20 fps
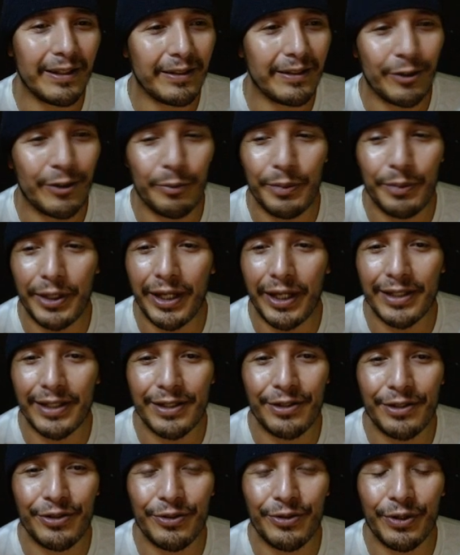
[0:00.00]
Hope you guys are
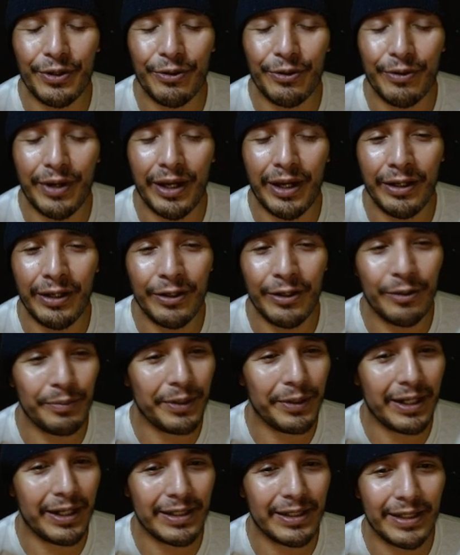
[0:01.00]
doing great. Hope you
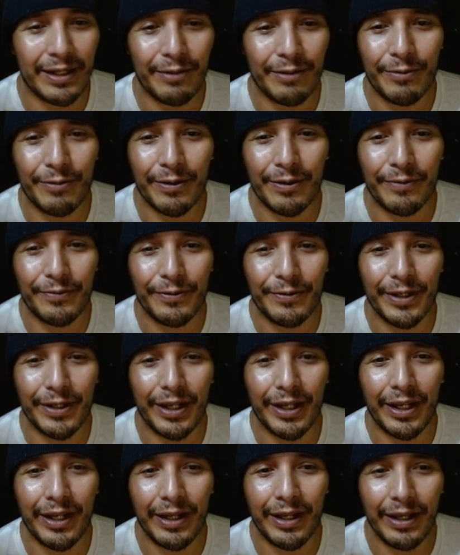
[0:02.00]
guys had a wonderful
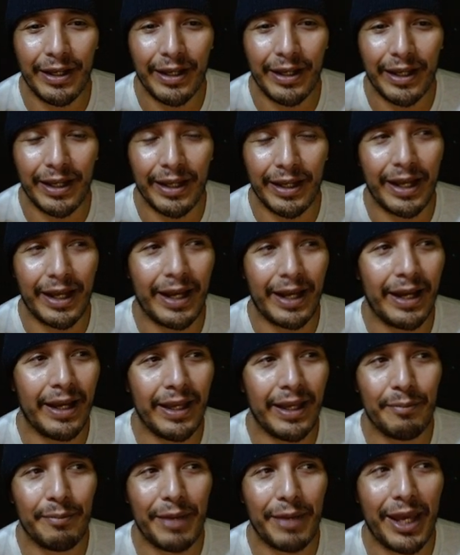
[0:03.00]
day. And I
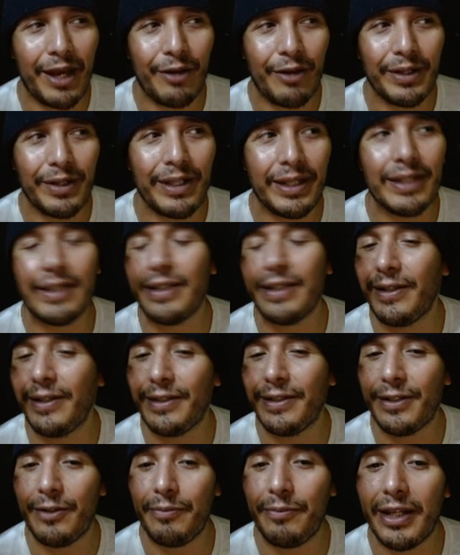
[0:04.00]
am outie until I
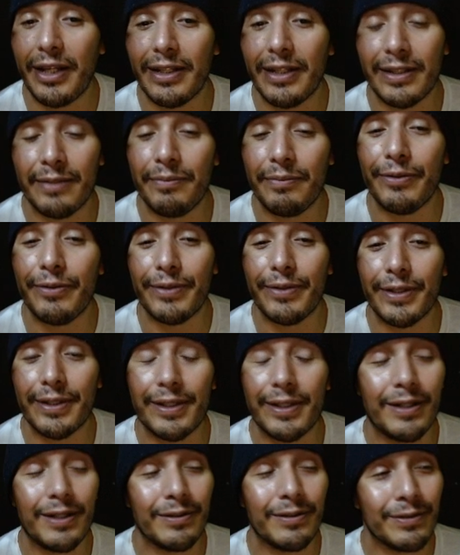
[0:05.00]
start making some music
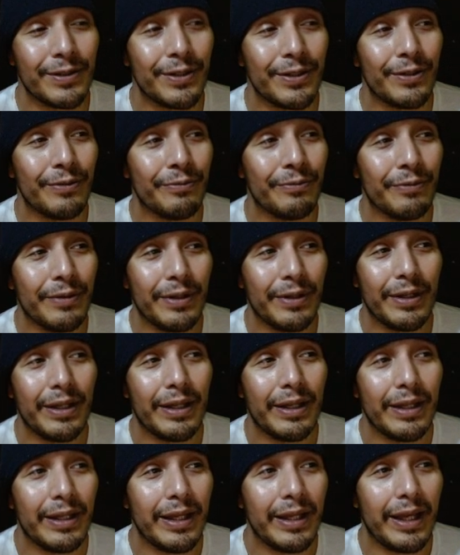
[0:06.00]
songs. So,
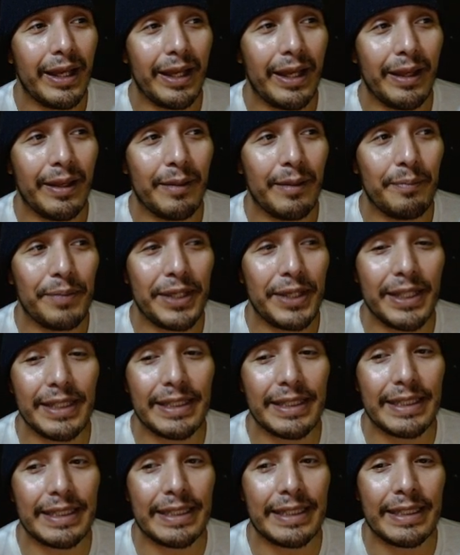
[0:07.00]

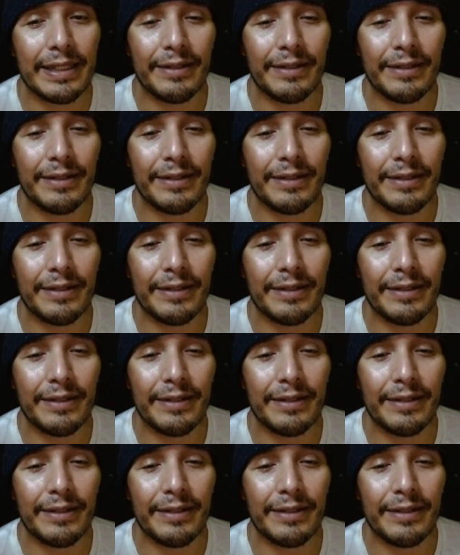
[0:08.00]
peace.